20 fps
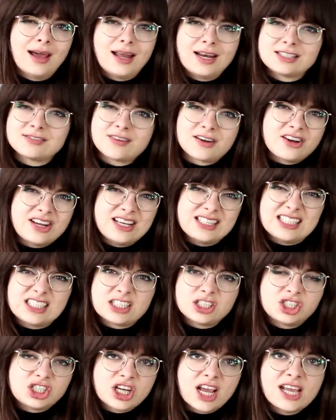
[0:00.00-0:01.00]
and it's very easy
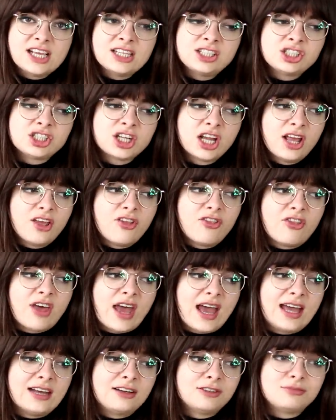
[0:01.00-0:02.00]
to change,
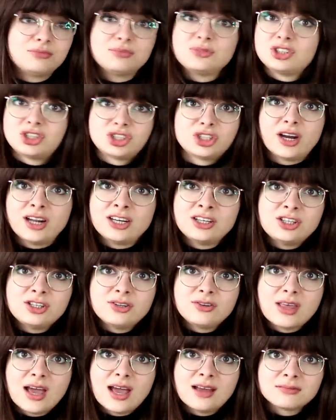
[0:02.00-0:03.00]
then try and
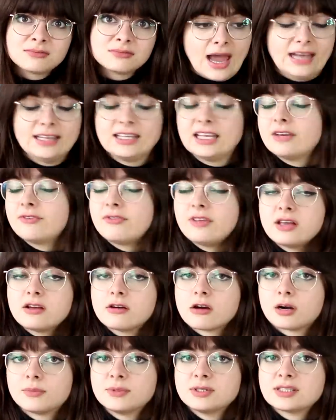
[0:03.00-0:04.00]
do that and give the
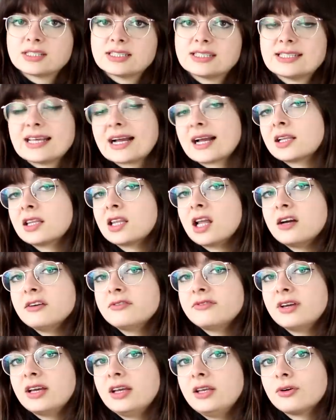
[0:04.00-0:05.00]
garment a second
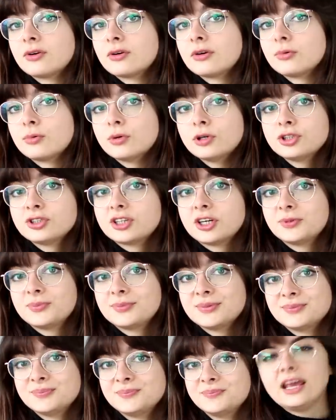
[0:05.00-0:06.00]
life in your wardrobe.
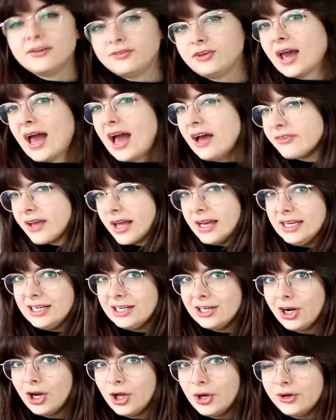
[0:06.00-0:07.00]
If you have any
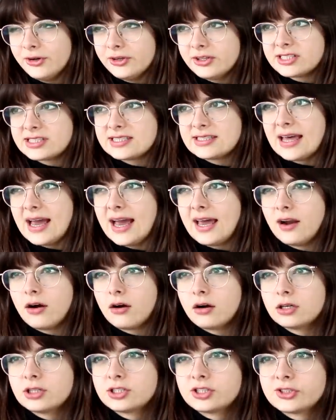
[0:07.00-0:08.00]
clothes that
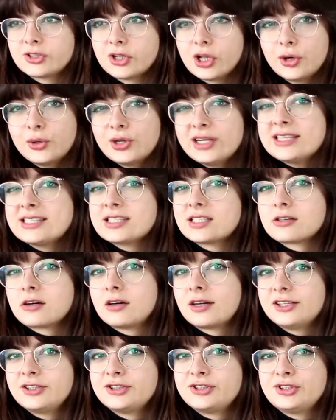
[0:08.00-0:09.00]
are slowly
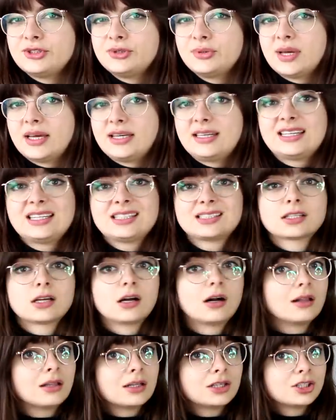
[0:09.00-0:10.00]
starting to get
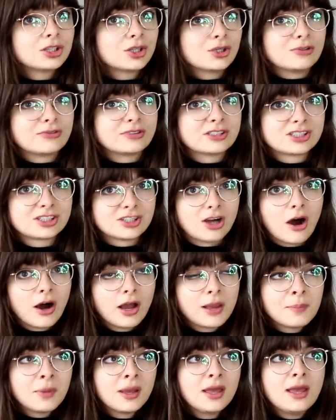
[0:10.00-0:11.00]
discolored over
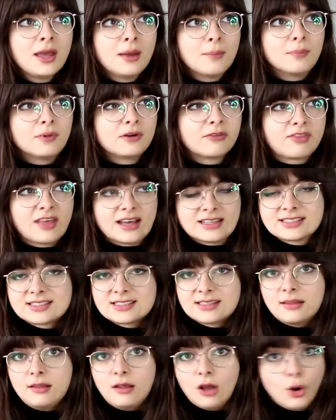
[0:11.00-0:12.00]
time, but
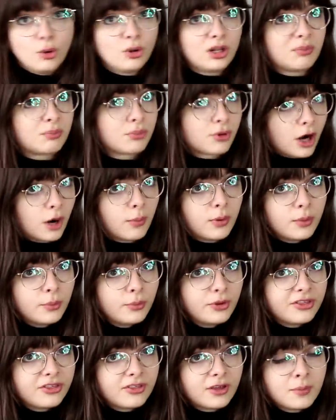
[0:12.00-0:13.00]
that's the only problem
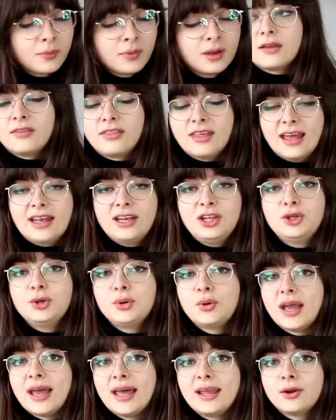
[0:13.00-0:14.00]
with them, then you
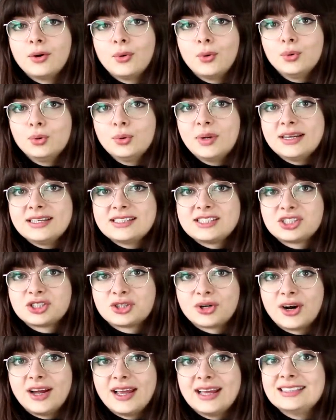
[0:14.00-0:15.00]
can always
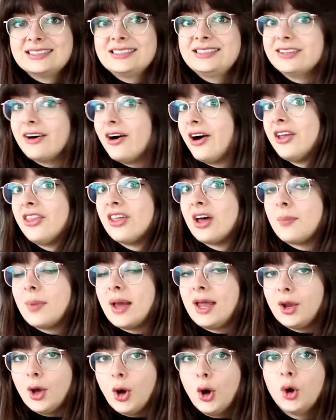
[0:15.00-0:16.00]
try and dye them
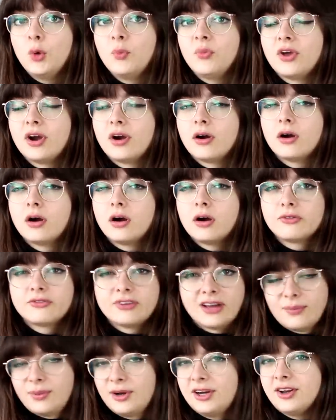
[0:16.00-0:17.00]
at home. There are
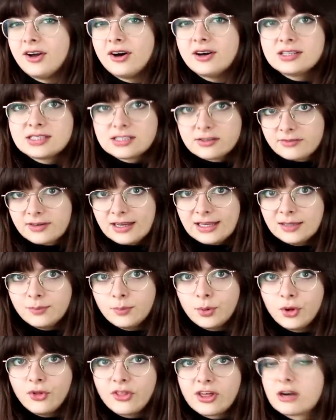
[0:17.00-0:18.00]
fabric dyes
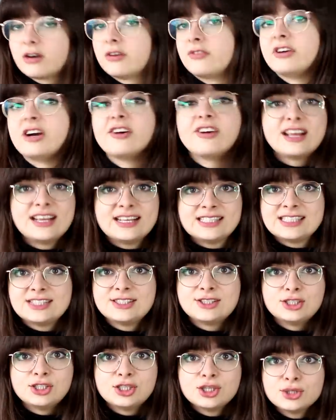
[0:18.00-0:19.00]
available that are very easy
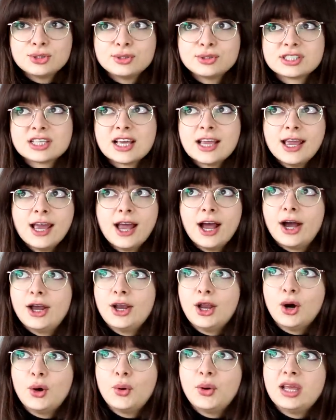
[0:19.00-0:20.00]
to use. I
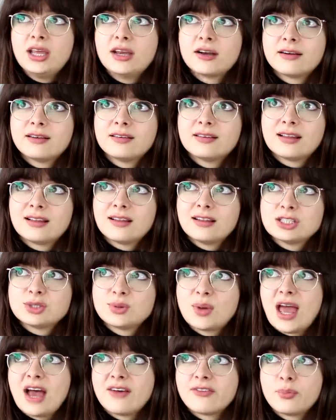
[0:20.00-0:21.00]
know here in the Netherlands
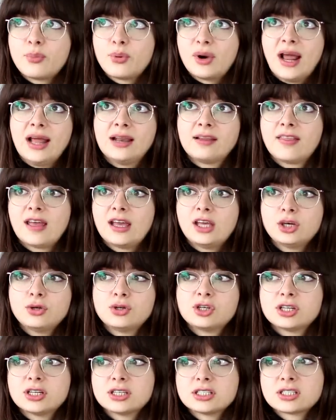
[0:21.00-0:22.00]
we have a brand that you
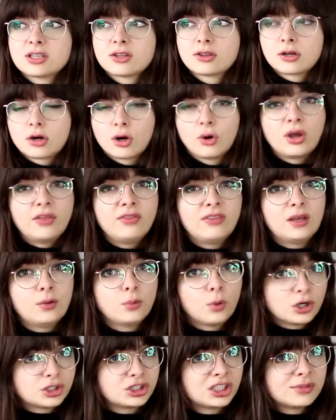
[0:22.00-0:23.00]
just throw in the
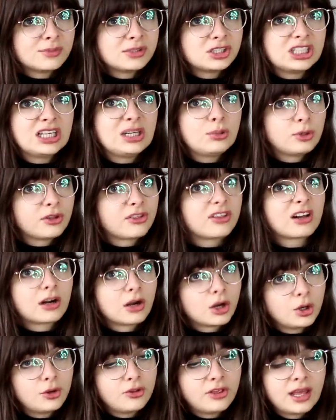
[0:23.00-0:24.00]
washing machine with the
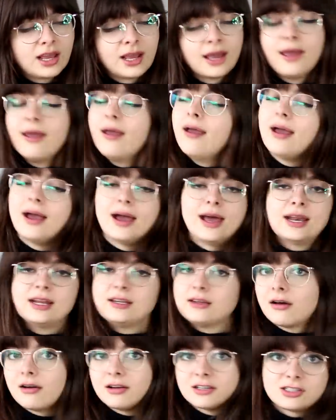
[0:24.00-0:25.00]
clothing and
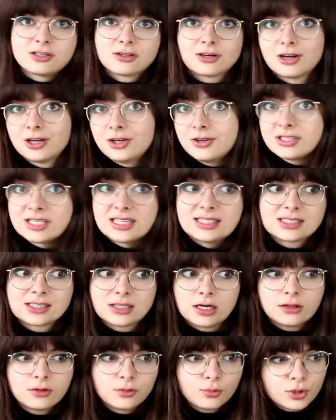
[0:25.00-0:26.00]
it dyes your clothes
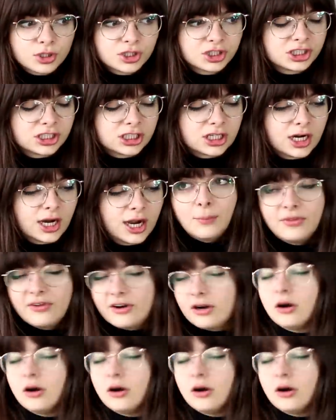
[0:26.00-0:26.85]
inside the washer. But there